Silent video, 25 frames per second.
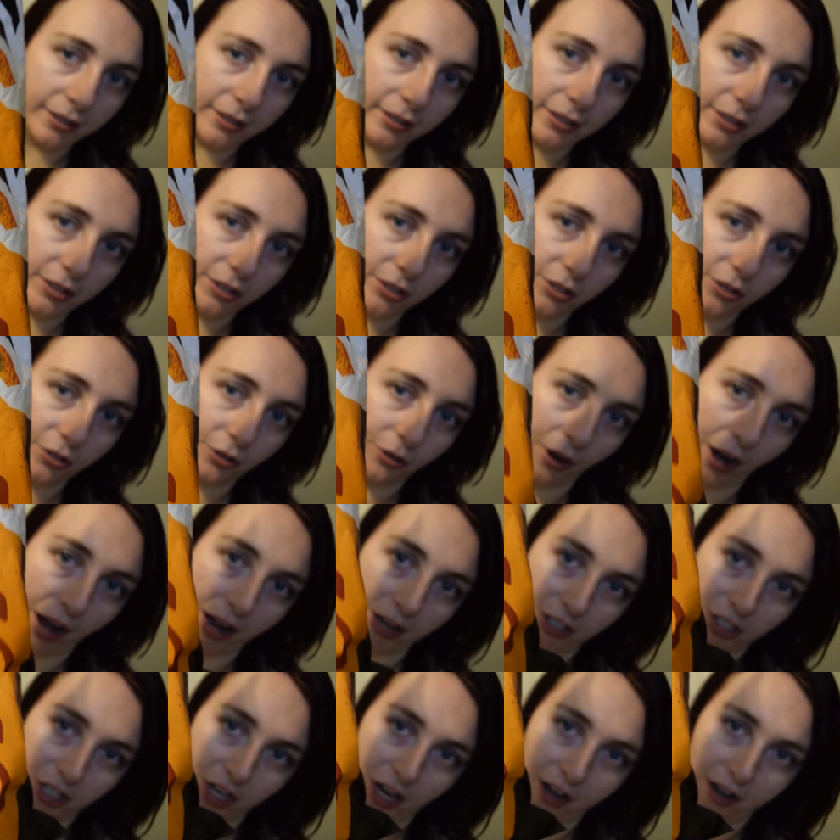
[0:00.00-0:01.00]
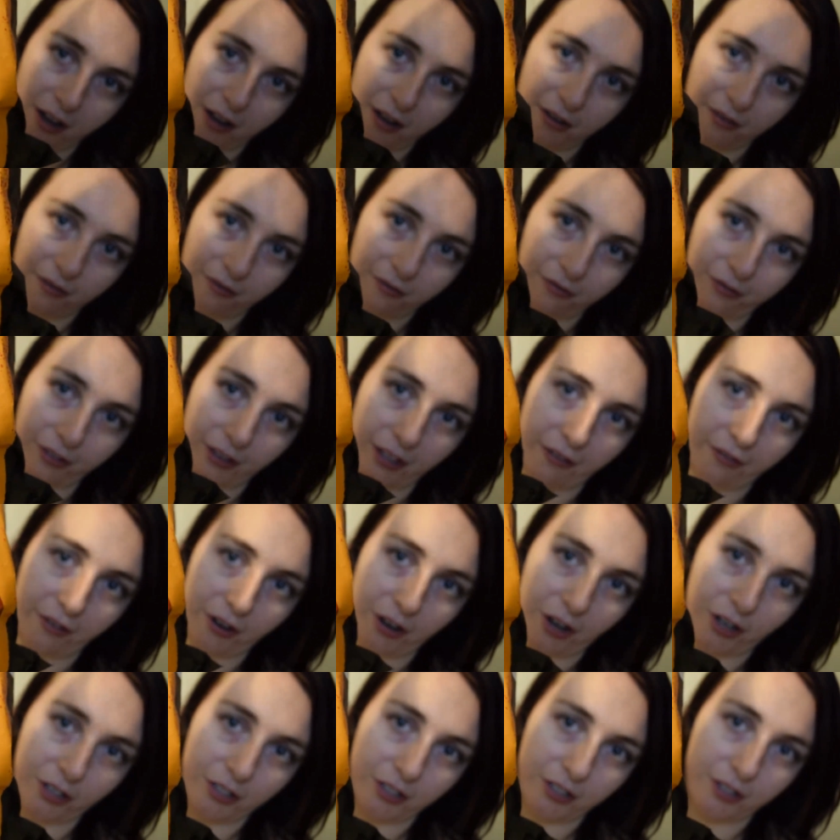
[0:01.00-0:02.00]
sriracha
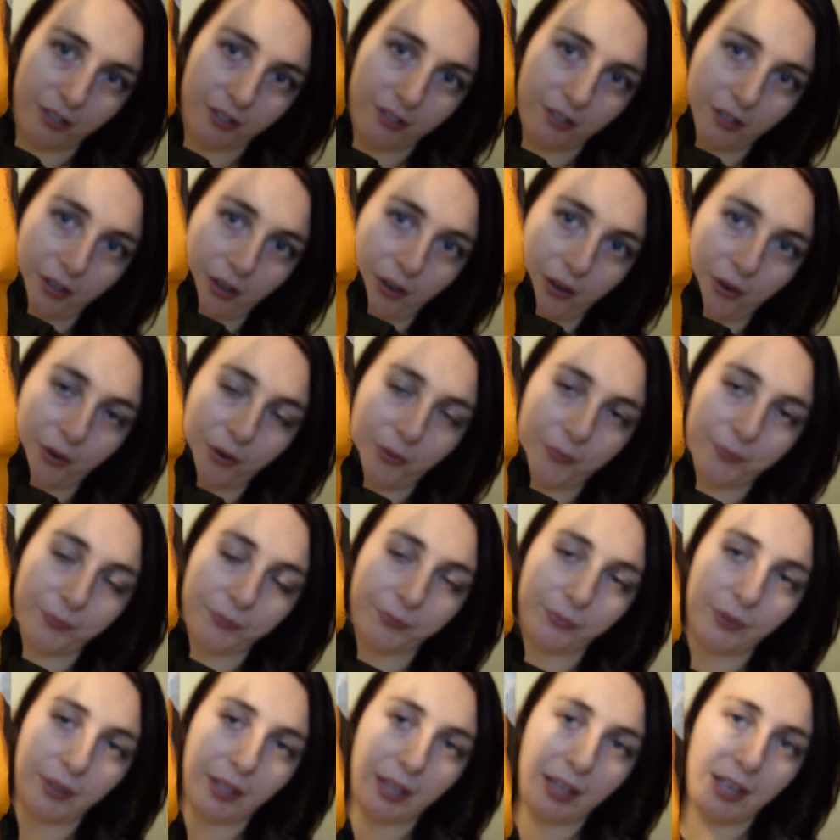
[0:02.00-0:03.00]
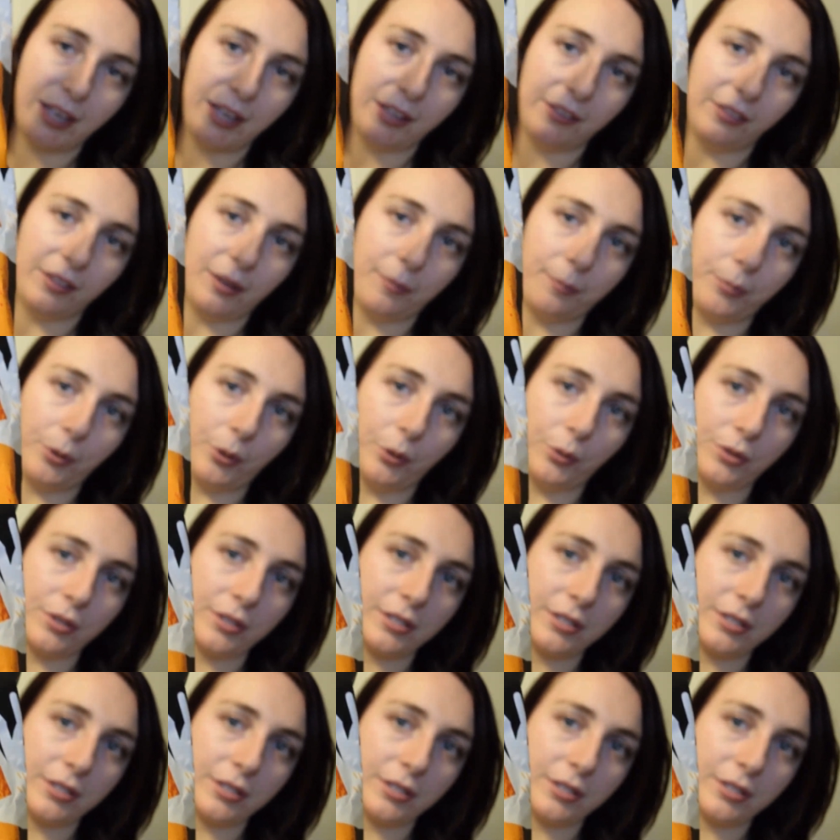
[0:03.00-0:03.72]
flavors. So they both